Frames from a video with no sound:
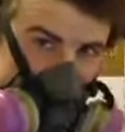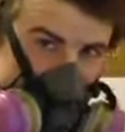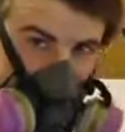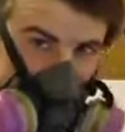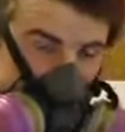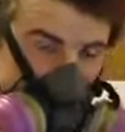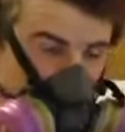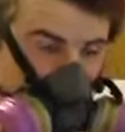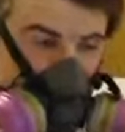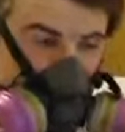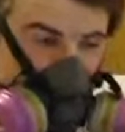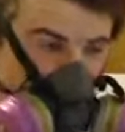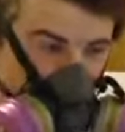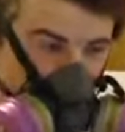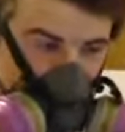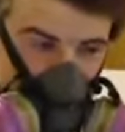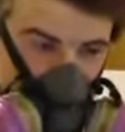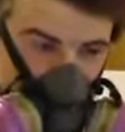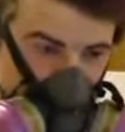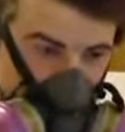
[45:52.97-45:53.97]
because I
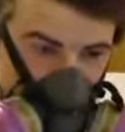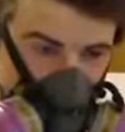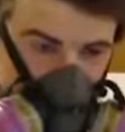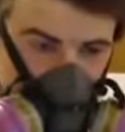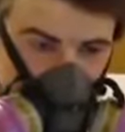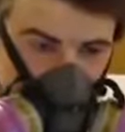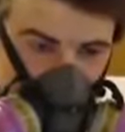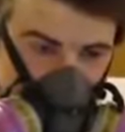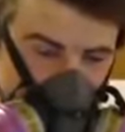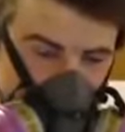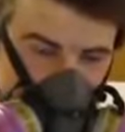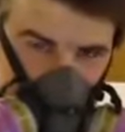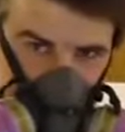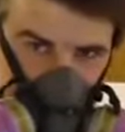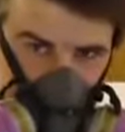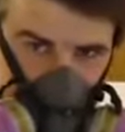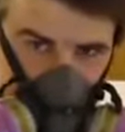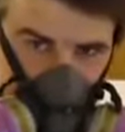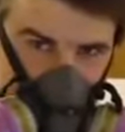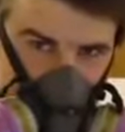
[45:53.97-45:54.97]
only watch the
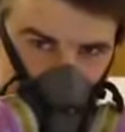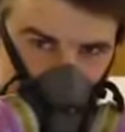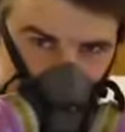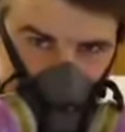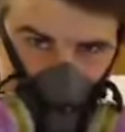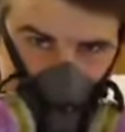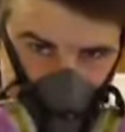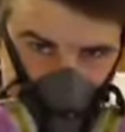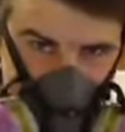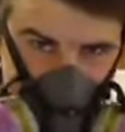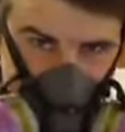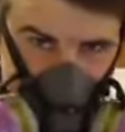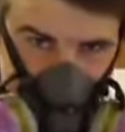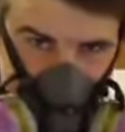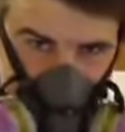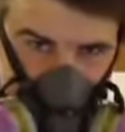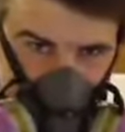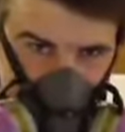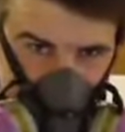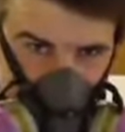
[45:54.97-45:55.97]
English stuff.
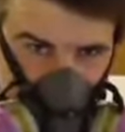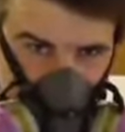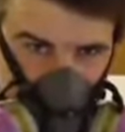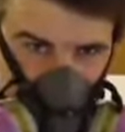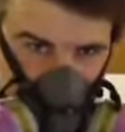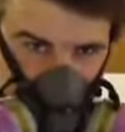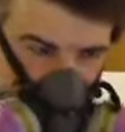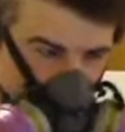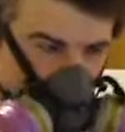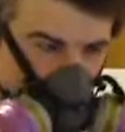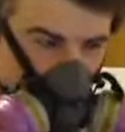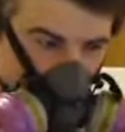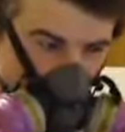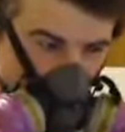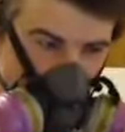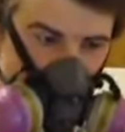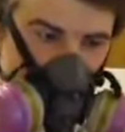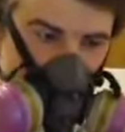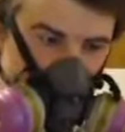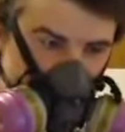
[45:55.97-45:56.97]
They're
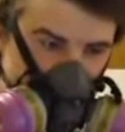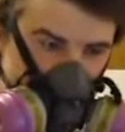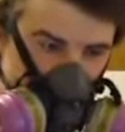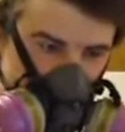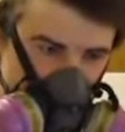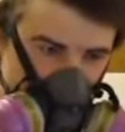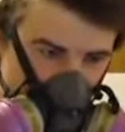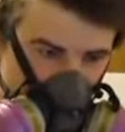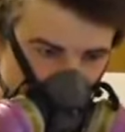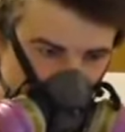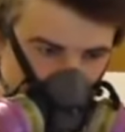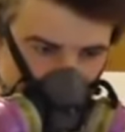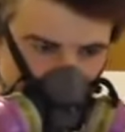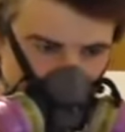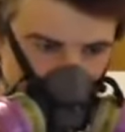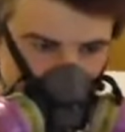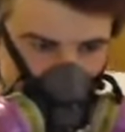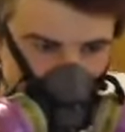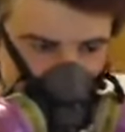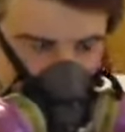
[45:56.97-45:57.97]
welcome, by the
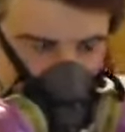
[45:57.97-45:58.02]
way.